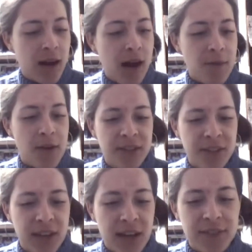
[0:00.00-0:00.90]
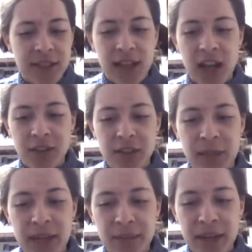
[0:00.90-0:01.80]
I have to kind of
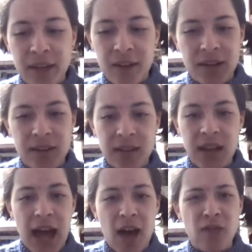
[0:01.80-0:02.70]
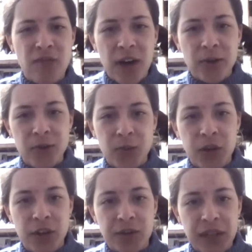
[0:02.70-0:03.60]
explain a bit how finals
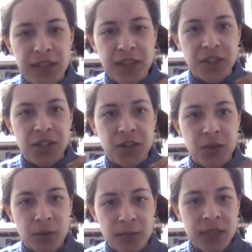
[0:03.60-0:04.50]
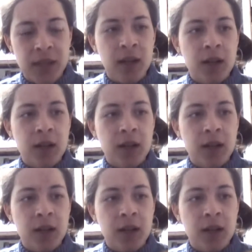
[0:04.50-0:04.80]
work in relation to dorms.